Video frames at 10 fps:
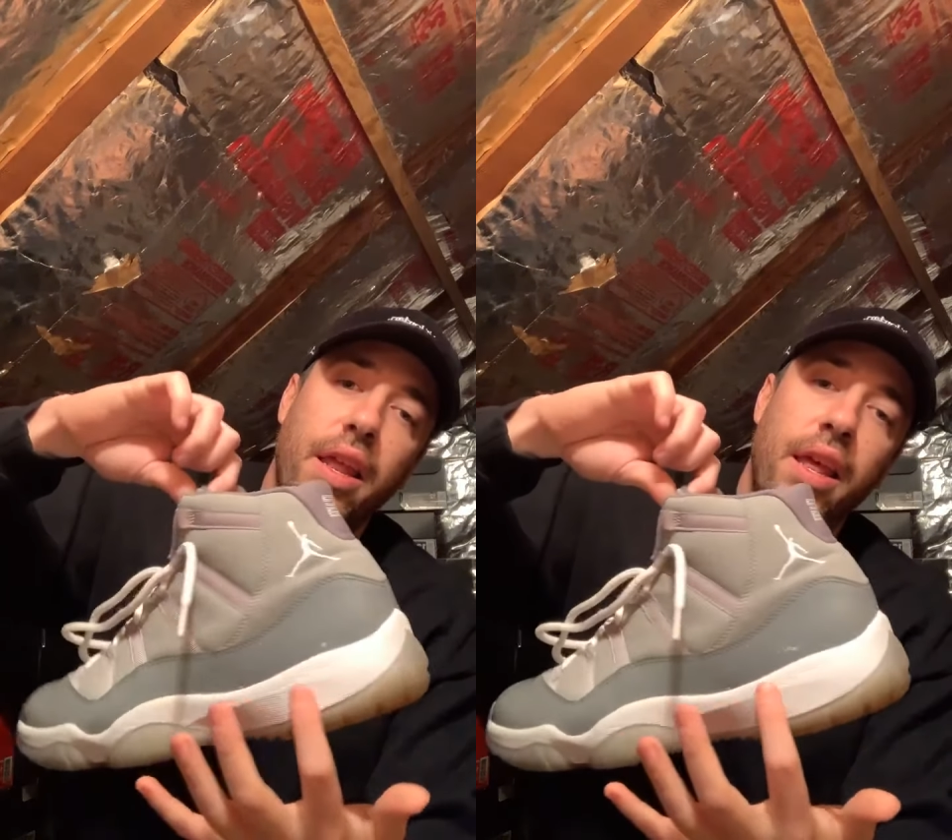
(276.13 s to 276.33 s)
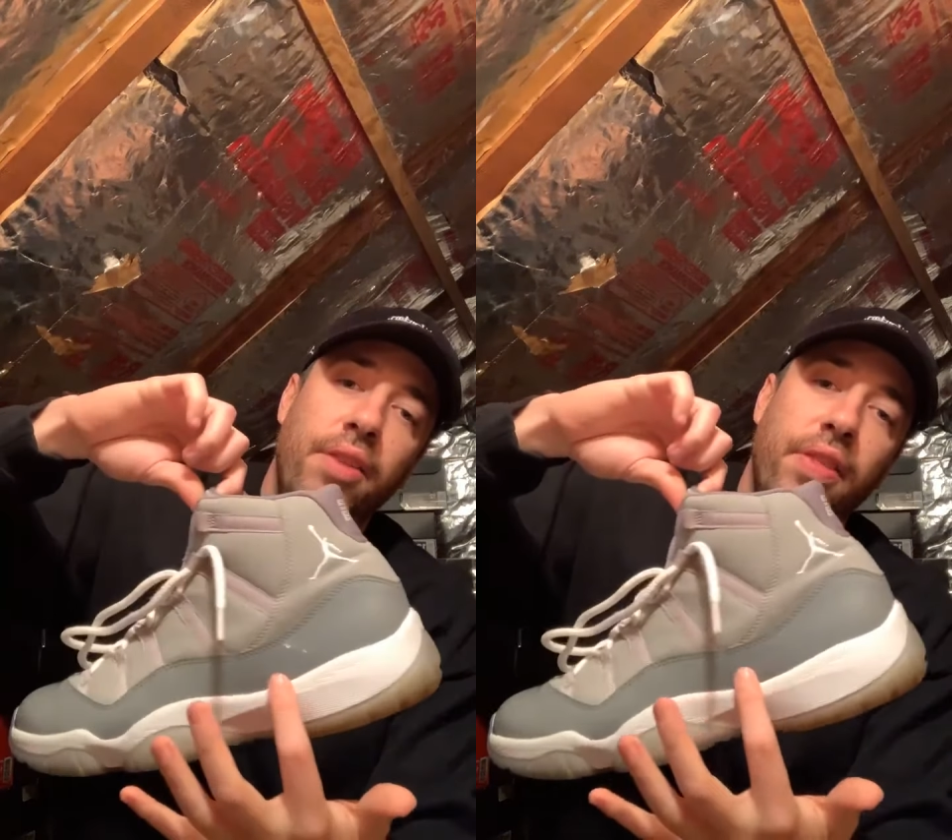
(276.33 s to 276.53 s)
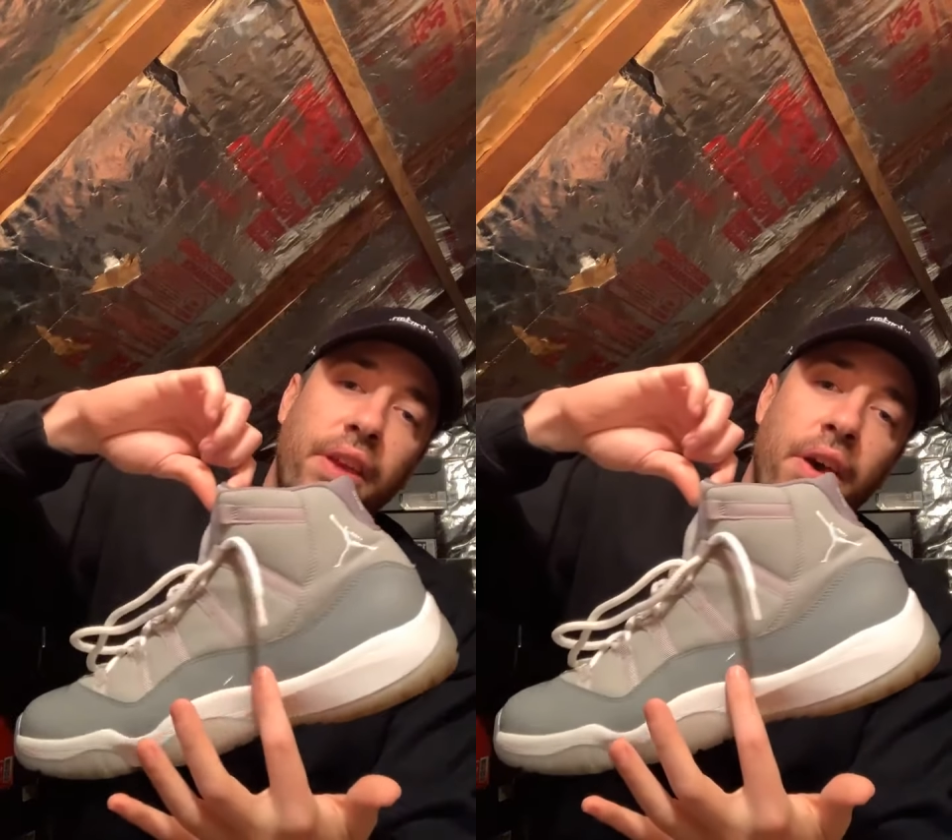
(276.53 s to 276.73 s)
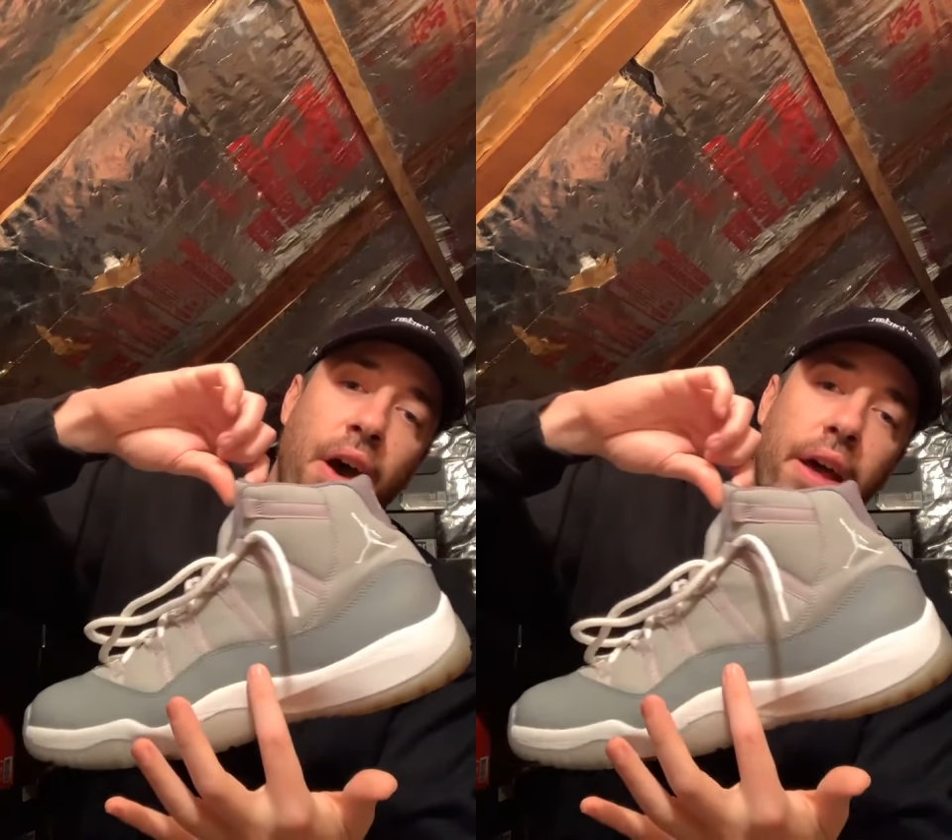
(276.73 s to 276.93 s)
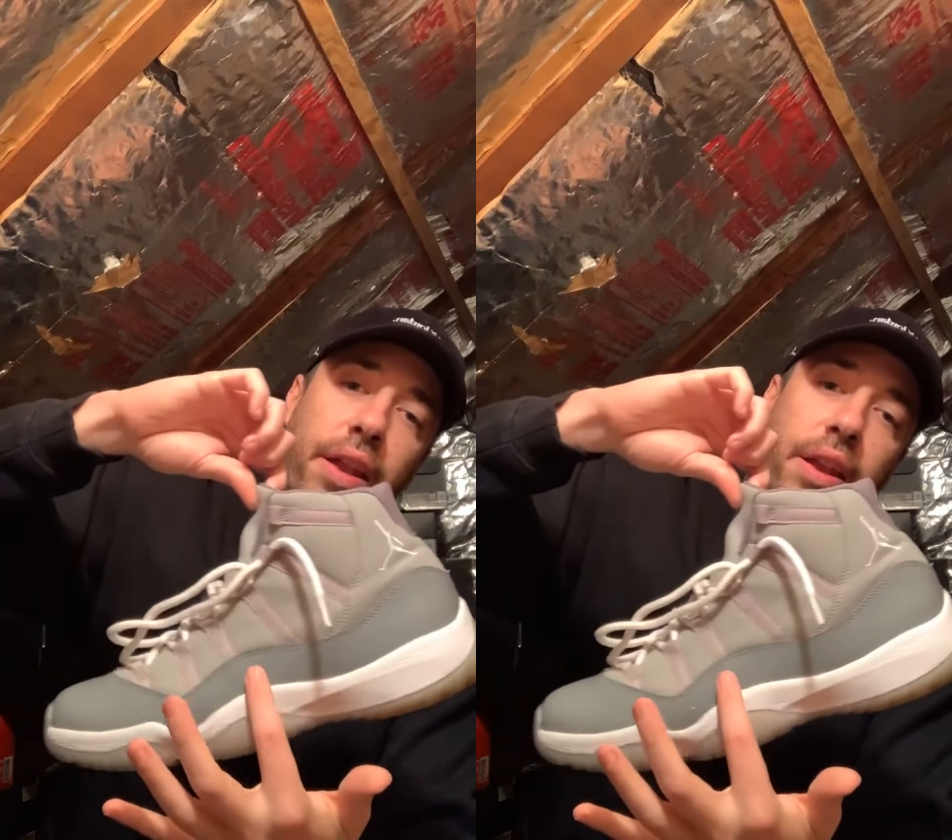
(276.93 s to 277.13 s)
is the
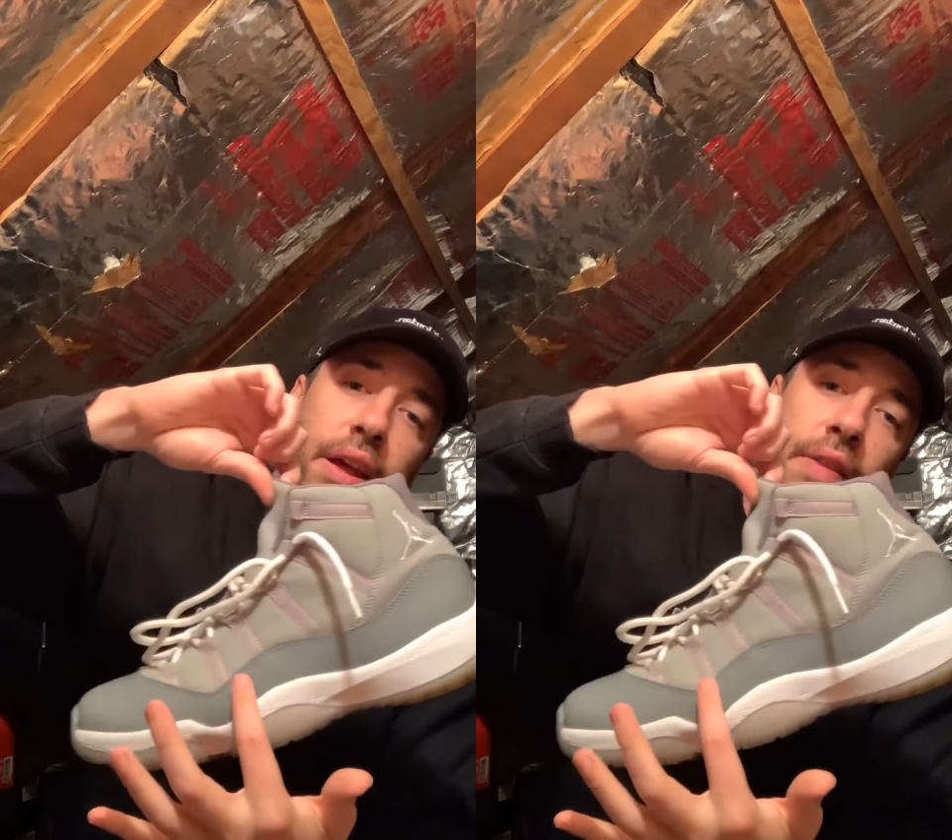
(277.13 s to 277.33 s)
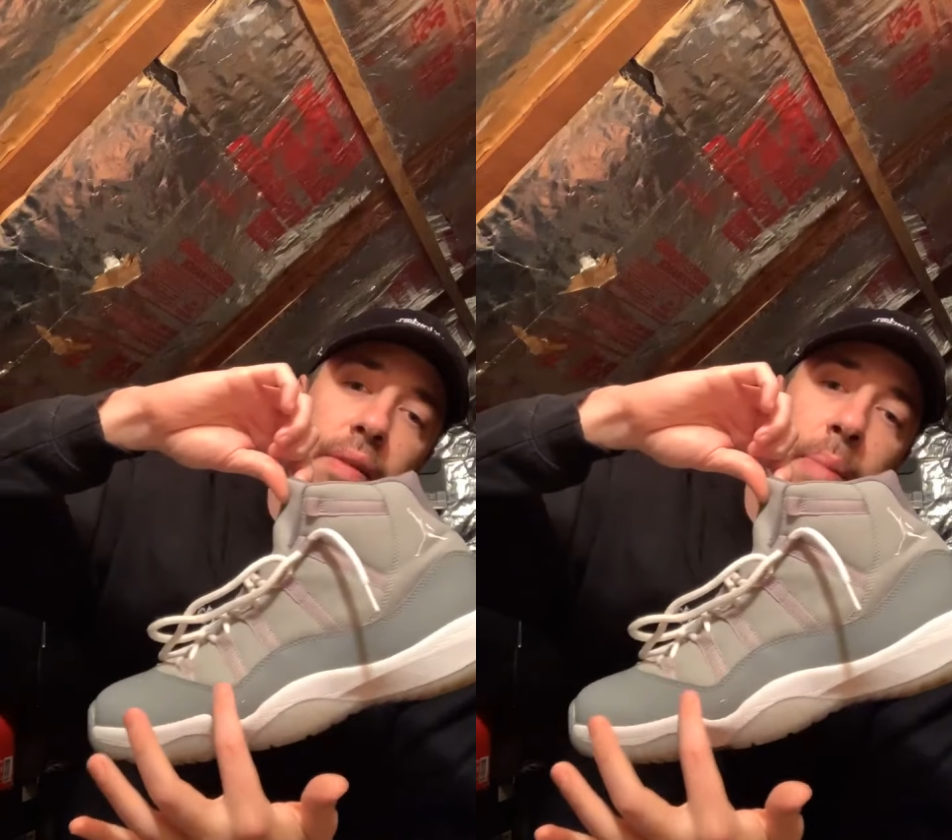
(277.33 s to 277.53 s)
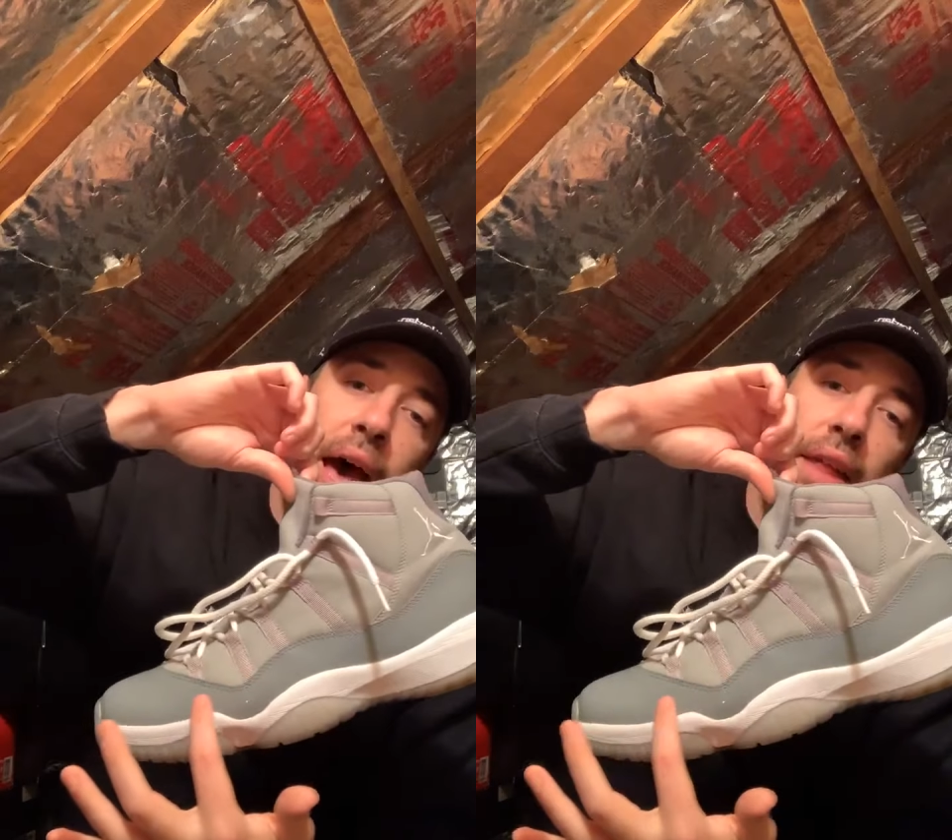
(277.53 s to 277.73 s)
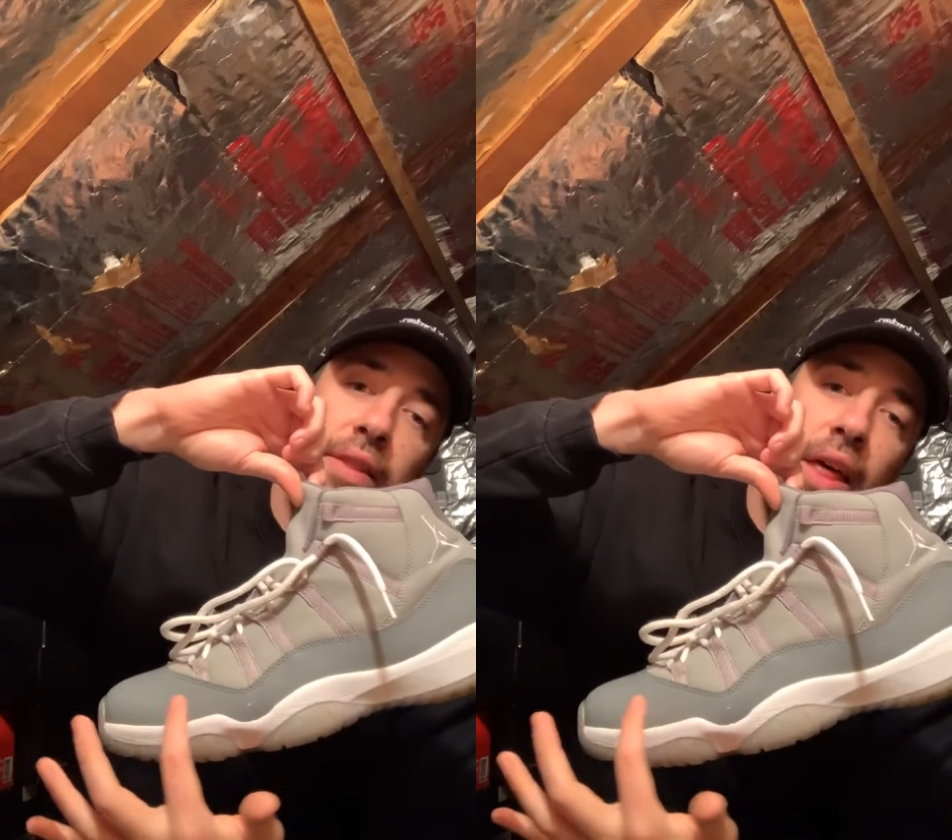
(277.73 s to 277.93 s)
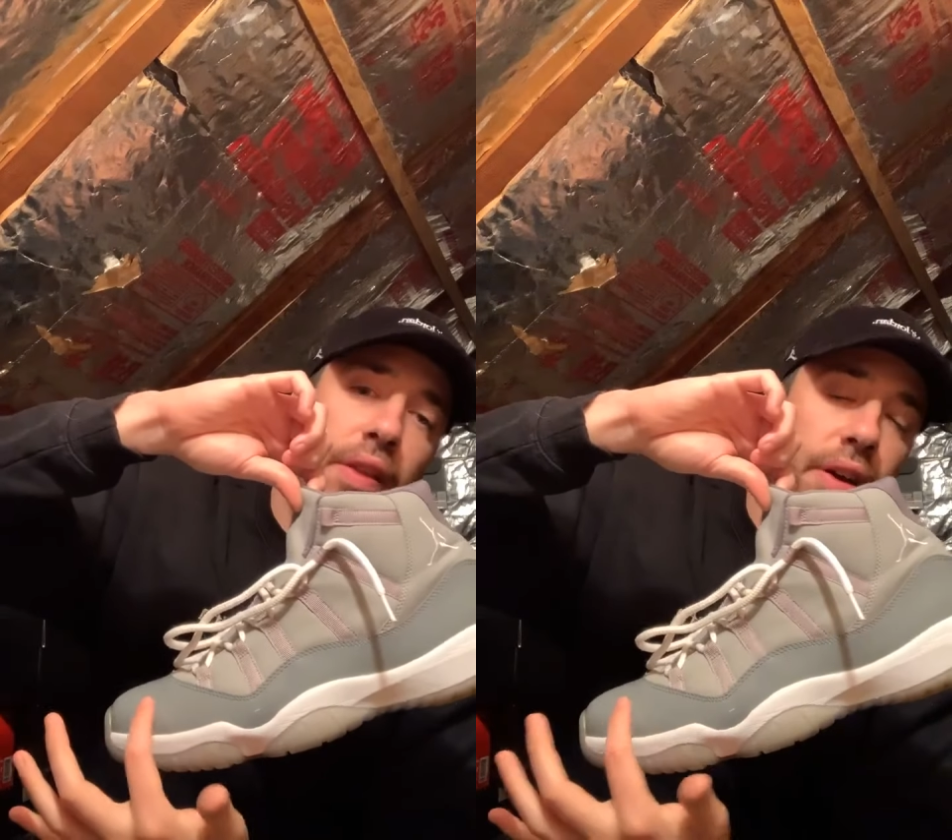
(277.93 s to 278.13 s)
cut of the patent
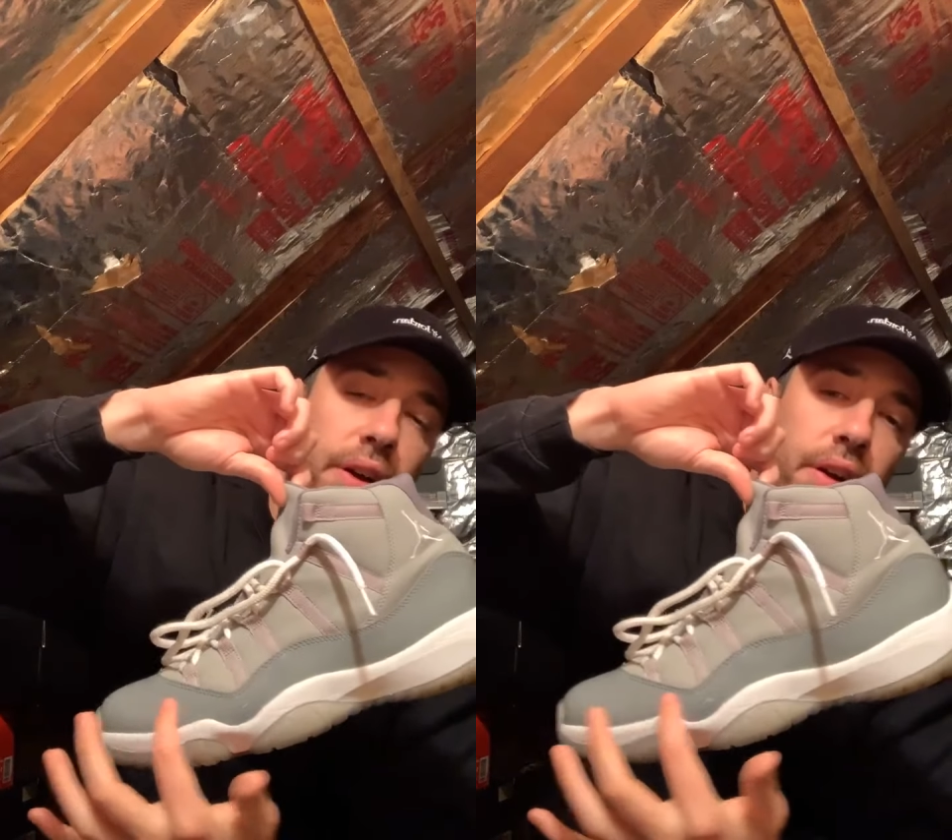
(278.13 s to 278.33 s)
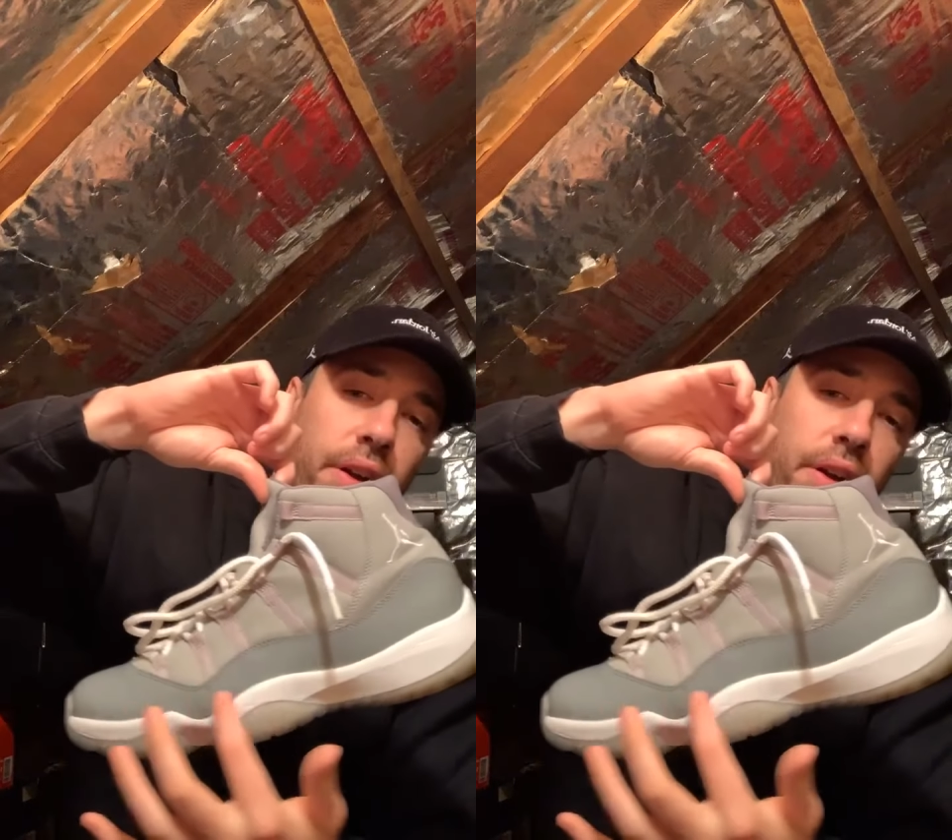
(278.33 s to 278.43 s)
leather.